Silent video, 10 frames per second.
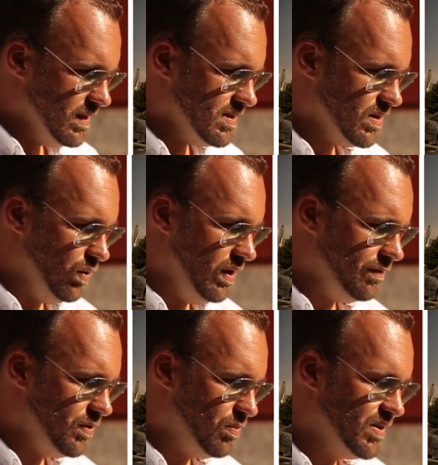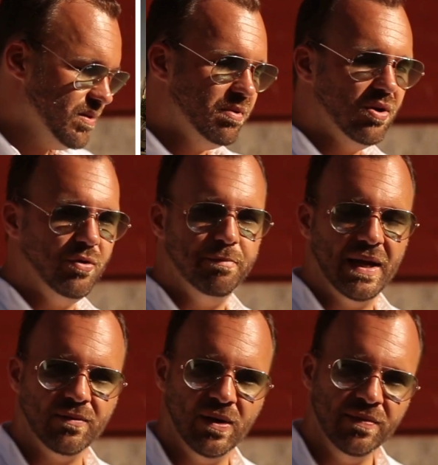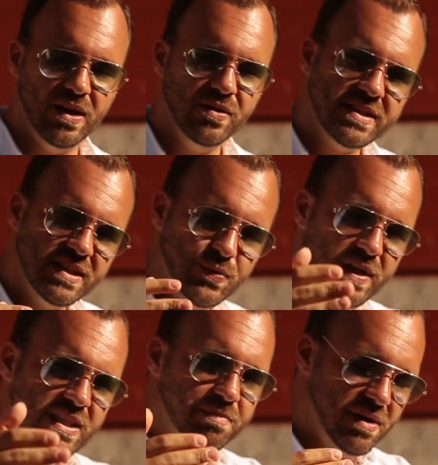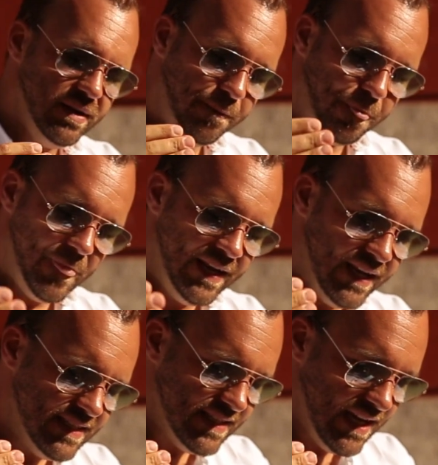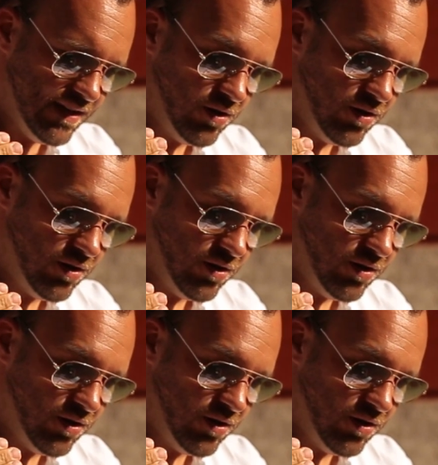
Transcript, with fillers: So if you want a blurry background, there is a sweet spot, and I say